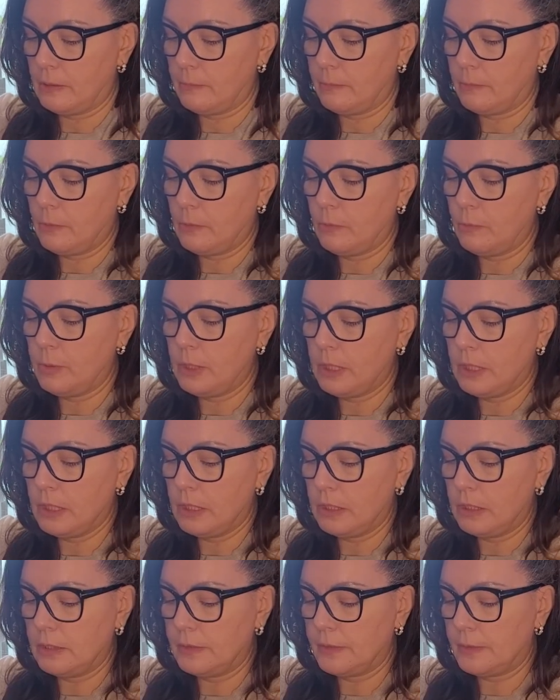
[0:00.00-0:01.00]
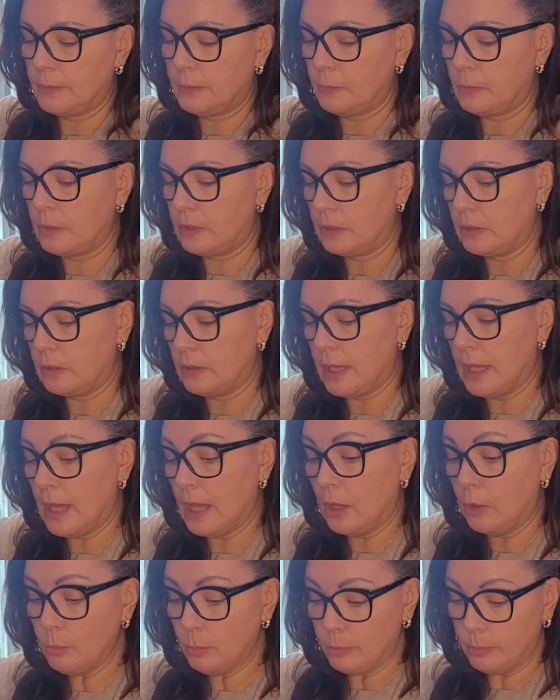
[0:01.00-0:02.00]
I'm hoping this will
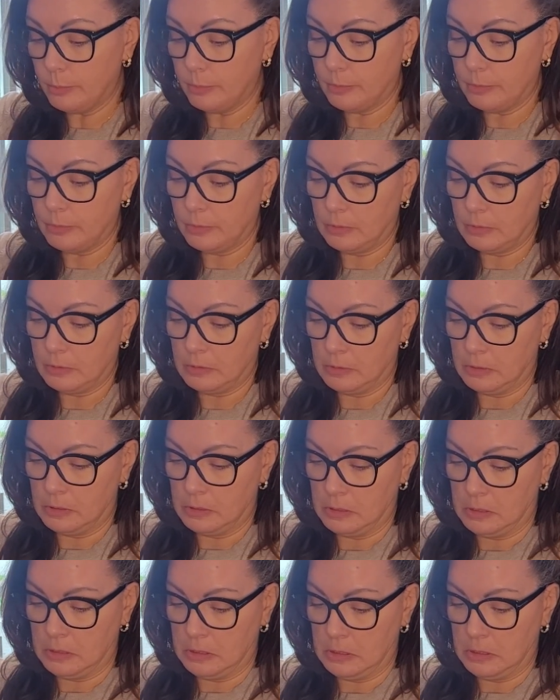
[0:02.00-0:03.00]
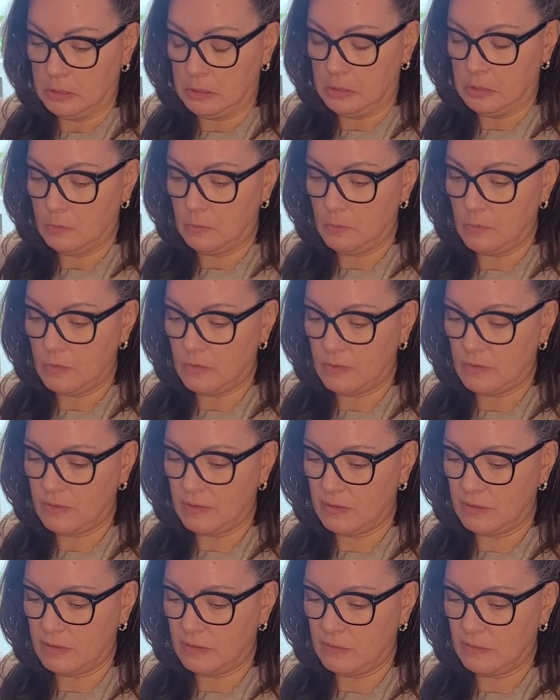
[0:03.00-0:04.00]
help with all
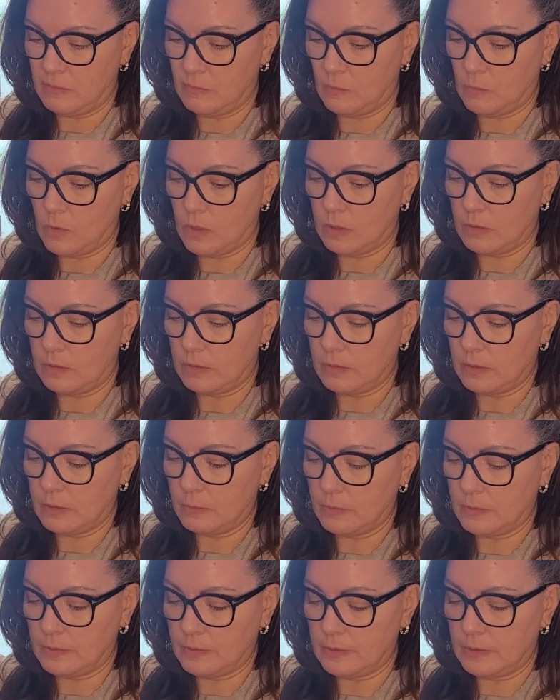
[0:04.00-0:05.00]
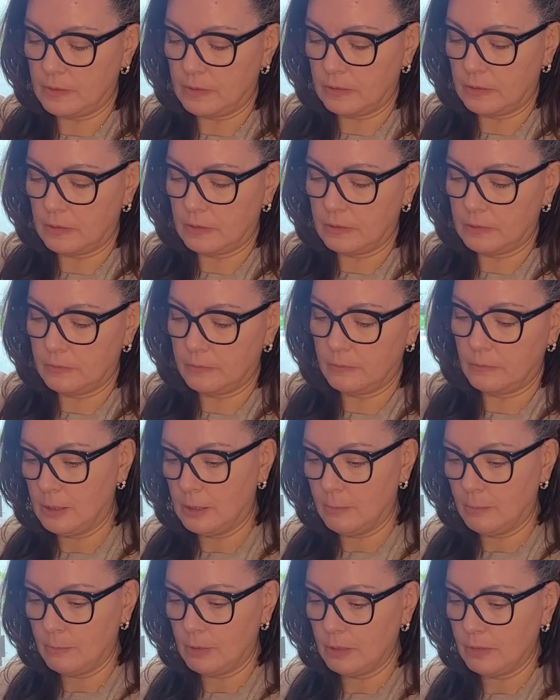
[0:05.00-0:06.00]
the water that was in there.
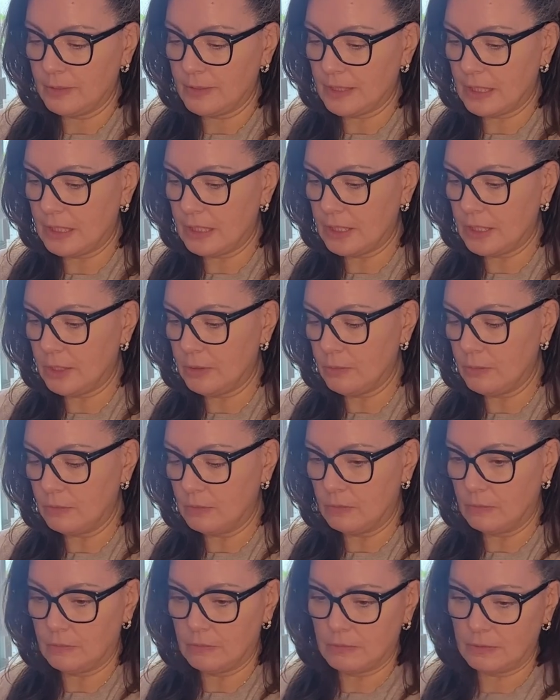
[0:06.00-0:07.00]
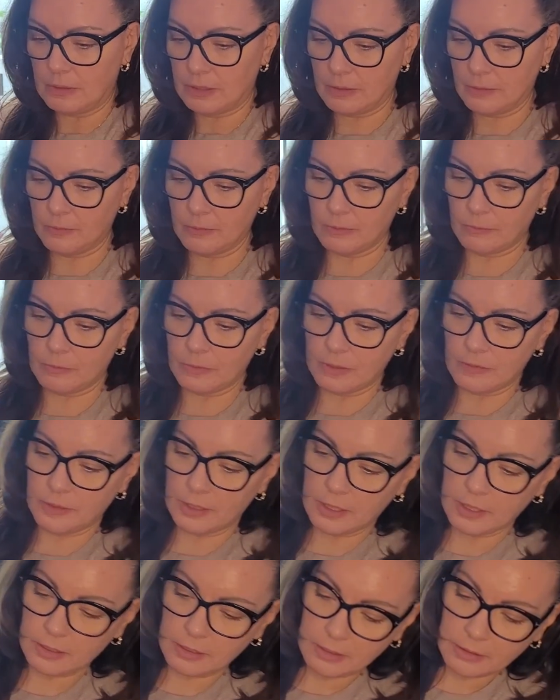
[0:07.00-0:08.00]
It looks kind of cute. I don't know. What do you
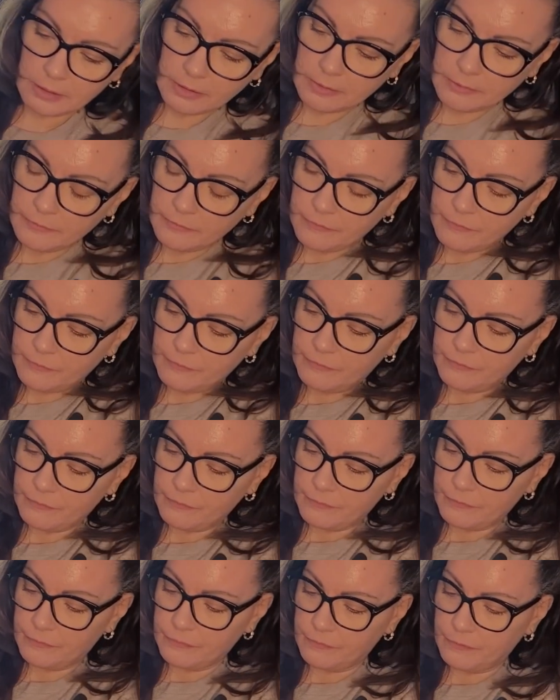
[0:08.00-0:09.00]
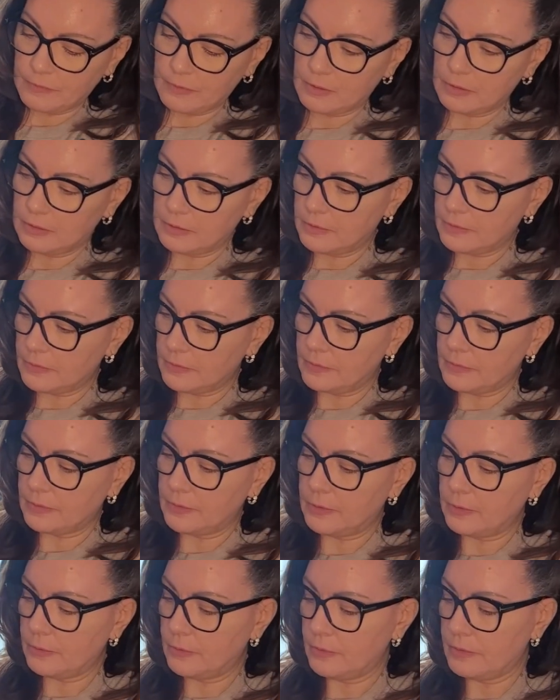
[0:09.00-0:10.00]
think? Need to
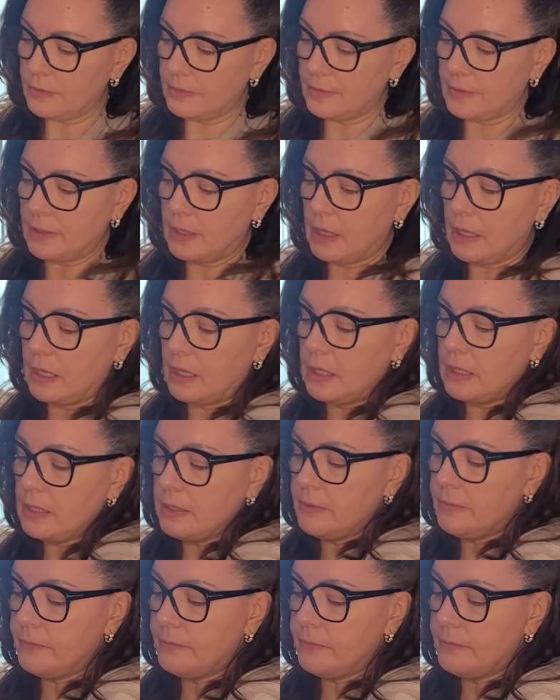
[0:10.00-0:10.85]
secure this guy.